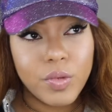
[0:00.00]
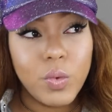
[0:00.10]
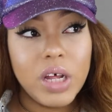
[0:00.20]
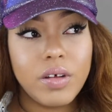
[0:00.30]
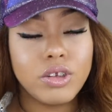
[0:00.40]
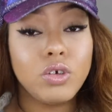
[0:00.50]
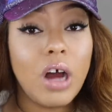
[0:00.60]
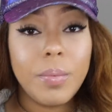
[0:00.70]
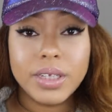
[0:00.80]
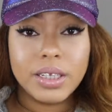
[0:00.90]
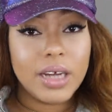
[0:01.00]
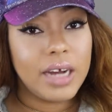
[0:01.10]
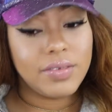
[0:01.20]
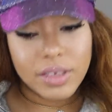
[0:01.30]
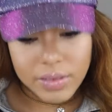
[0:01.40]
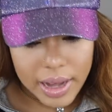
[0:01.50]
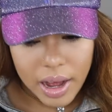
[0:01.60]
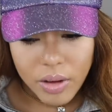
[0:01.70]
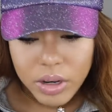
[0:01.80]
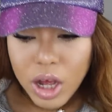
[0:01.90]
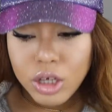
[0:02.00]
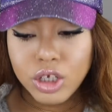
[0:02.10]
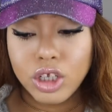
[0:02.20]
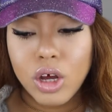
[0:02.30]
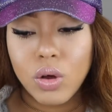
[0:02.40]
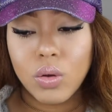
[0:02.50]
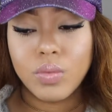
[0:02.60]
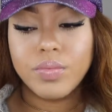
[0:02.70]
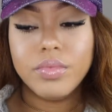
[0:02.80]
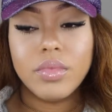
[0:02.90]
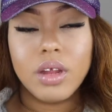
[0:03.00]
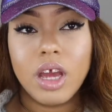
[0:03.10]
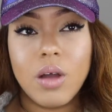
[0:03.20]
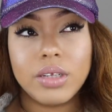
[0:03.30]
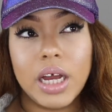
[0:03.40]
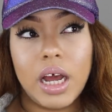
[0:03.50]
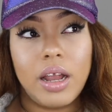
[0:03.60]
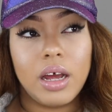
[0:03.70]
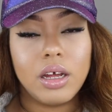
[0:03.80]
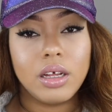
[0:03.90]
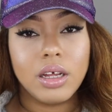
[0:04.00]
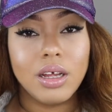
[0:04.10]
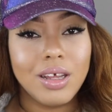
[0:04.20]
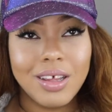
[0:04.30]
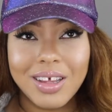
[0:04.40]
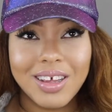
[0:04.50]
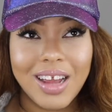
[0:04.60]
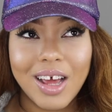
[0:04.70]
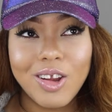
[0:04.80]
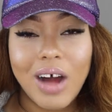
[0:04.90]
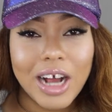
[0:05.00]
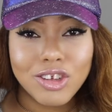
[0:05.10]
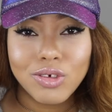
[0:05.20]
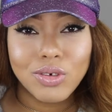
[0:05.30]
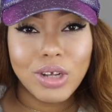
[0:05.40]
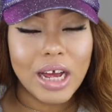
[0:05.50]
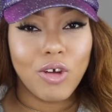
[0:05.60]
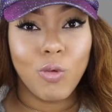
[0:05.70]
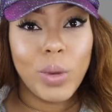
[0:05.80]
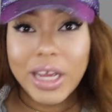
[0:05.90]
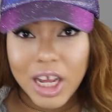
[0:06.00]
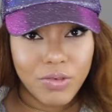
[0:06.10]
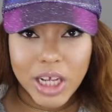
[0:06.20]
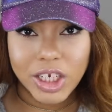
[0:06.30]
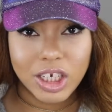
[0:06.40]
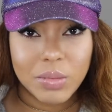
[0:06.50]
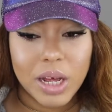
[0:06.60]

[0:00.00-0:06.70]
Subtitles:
We lived on 2 opposite sides of the town, so it was like kind of like a little high school weekend relationship.